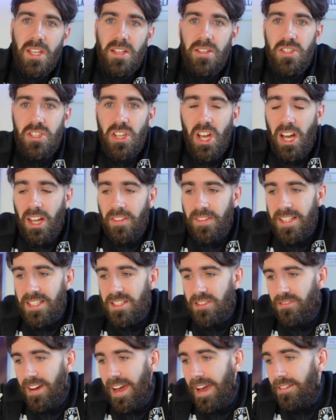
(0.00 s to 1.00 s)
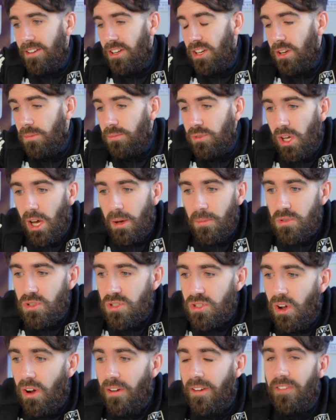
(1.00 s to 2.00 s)
turn this around, and I'm
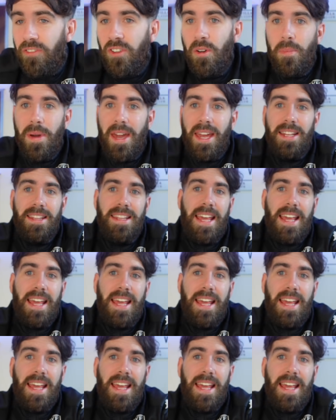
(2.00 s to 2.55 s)
sorry for being